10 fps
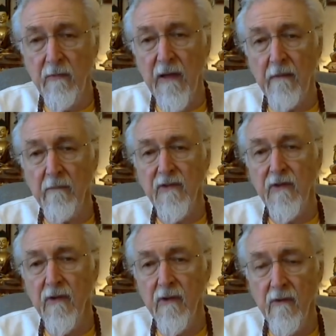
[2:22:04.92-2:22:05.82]
be able
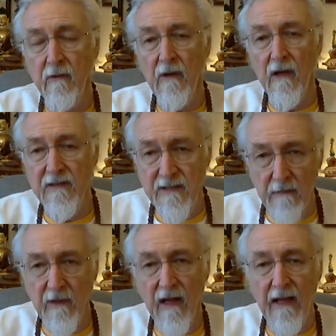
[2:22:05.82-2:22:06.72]
to
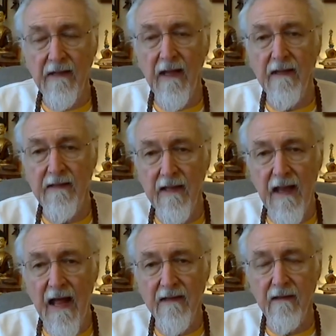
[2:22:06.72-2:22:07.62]
assimilate into
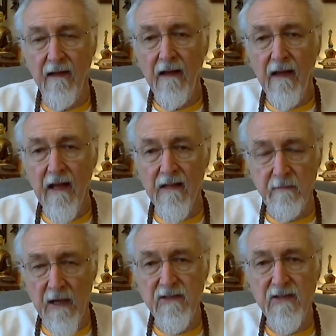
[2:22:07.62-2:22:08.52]
that as
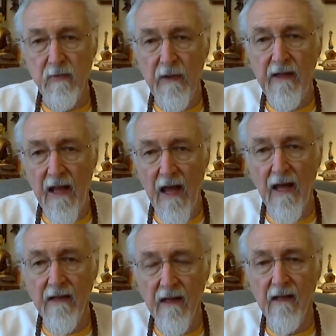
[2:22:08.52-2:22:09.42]
much as we
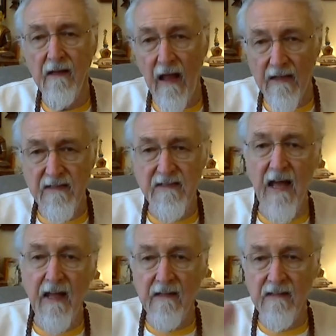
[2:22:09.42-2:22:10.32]
can, as
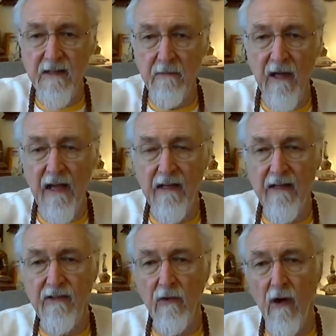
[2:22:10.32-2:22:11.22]
they assimilate
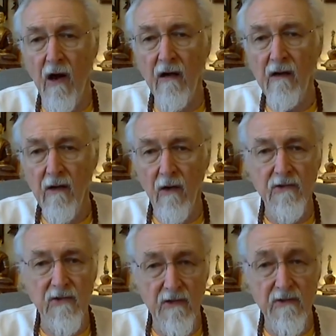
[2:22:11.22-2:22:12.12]
into our
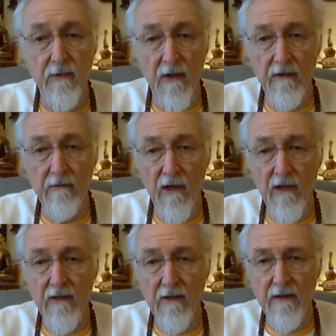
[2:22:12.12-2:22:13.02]
culture, is really,
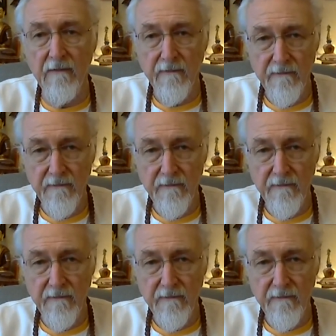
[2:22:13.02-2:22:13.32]
really good.